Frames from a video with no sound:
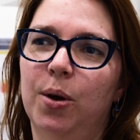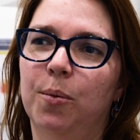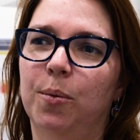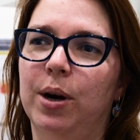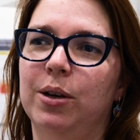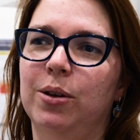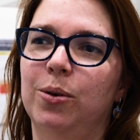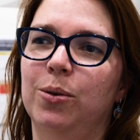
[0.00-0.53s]

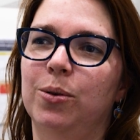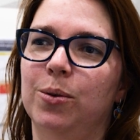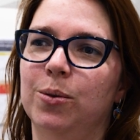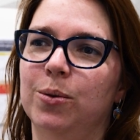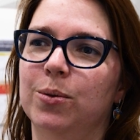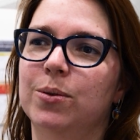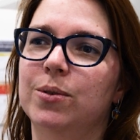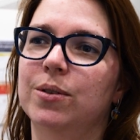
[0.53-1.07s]
where you
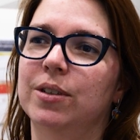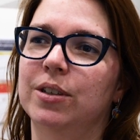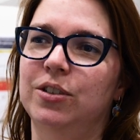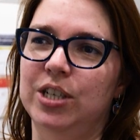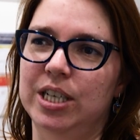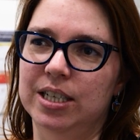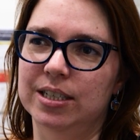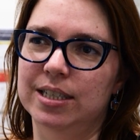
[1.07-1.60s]
use the
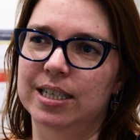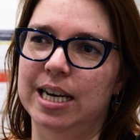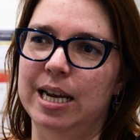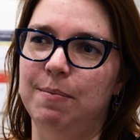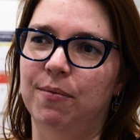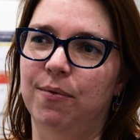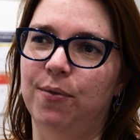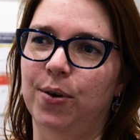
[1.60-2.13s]
genus
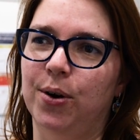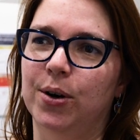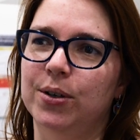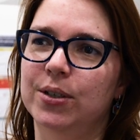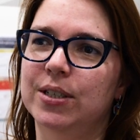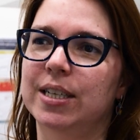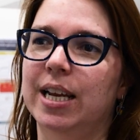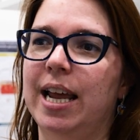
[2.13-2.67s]
name first